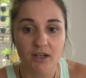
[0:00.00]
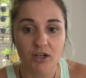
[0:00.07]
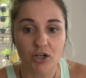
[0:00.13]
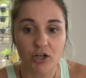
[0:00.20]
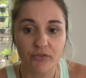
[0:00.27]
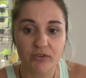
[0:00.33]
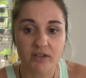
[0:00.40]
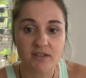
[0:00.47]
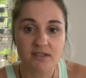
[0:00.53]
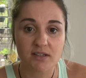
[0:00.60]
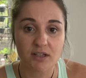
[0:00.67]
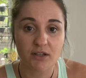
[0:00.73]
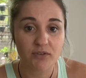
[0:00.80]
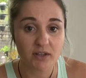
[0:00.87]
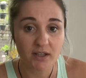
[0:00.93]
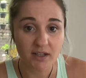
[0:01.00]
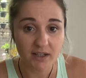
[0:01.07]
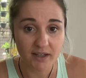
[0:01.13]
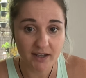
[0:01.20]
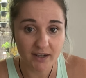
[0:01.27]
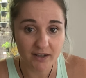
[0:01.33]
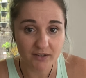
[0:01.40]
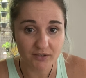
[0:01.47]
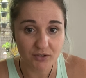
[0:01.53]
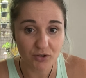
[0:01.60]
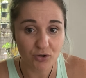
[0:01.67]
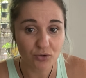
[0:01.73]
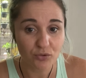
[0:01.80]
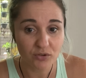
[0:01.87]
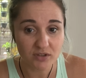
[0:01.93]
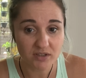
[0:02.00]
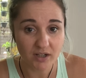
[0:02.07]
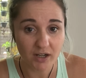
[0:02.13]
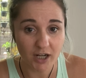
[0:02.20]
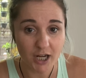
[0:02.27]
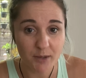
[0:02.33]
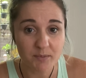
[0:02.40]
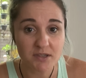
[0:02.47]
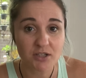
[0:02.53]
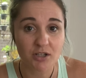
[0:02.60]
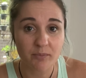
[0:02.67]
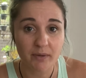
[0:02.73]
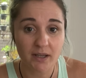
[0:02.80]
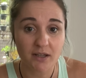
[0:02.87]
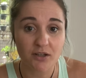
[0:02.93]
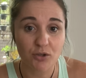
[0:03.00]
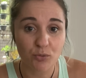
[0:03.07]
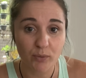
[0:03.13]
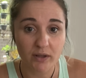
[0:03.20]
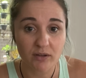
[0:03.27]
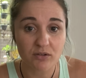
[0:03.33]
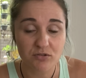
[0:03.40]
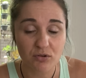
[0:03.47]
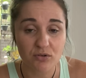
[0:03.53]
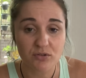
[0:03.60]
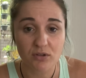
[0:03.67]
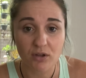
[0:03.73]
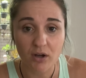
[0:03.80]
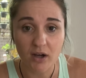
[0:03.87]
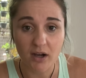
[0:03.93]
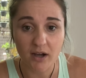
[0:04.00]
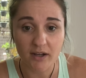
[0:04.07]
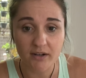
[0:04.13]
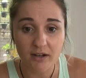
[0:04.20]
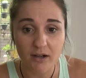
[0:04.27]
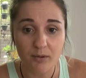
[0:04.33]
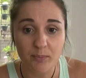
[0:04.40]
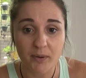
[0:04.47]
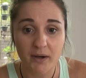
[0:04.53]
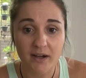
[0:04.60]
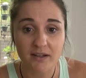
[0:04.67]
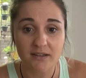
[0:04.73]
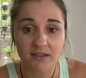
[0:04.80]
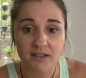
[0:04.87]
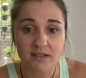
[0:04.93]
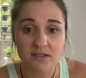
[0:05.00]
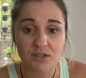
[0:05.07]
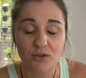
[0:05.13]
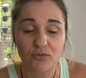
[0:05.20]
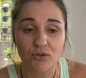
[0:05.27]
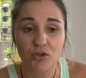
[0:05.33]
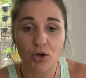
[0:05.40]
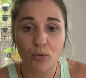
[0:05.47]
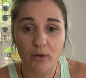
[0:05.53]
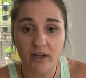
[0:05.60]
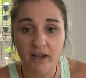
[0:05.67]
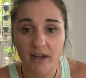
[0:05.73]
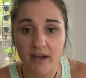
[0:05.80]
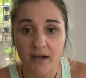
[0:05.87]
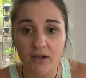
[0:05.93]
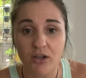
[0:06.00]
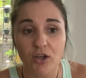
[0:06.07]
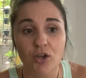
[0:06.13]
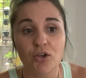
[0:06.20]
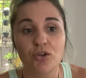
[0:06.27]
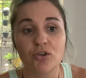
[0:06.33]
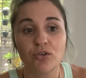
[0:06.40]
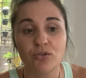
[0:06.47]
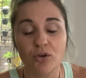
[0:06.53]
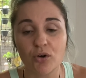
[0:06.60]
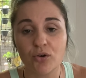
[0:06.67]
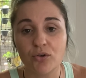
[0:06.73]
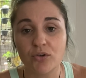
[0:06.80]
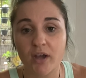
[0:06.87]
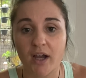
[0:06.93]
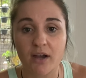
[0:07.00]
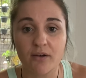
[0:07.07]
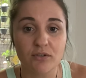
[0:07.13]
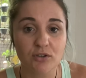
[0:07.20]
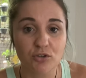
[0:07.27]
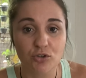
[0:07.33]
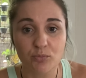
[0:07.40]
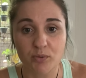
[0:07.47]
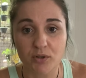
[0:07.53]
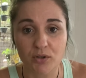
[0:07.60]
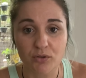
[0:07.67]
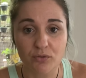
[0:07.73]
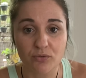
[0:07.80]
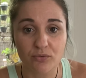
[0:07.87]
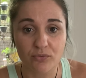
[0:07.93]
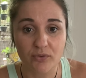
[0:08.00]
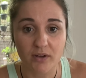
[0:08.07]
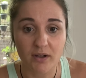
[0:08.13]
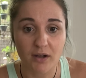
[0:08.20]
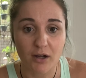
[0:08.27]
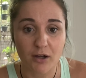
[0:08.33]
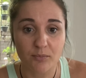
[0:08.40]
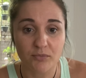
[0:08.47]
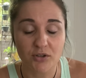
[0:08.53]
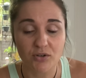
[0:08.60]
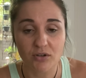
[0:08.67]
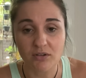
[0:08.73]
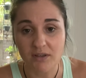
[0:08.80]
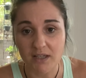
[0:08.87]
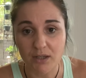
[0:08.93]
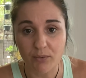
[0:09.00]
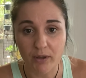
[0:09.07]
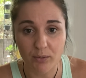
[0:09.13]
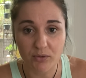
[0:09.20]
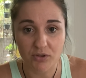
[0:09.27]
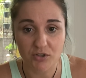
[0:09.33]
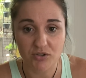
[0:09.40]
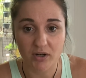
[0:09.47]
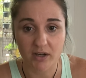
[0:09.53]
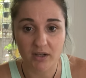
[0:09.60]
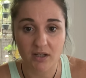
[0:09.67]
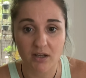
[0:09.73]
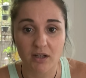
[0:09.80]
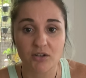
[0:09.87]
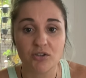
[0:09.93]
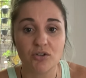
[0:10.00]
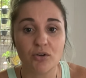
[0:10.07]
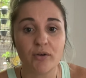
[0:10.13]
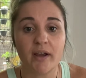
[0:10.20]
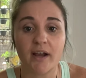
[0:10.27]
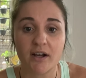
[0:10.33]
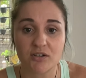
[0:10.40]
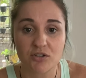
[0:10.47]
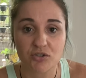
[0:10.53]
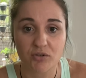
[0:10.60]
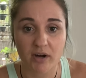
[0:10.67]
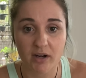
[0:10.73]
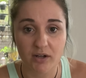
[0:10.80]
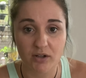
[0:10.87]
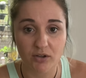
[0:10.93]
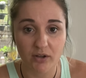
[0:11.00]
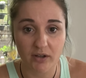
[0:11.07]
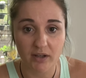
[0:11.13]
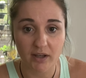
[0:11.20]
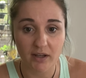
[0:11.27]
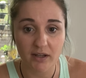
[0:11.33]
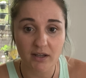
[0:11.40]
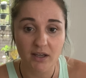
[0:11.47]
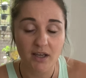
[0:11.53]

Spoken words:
Obviously, if you're eating out all the time, it's gonna make your weight loss goals a lot harder, but at least if you're going out, you know you have a little bit of, leeway with your tracking, and you know how to track, okay?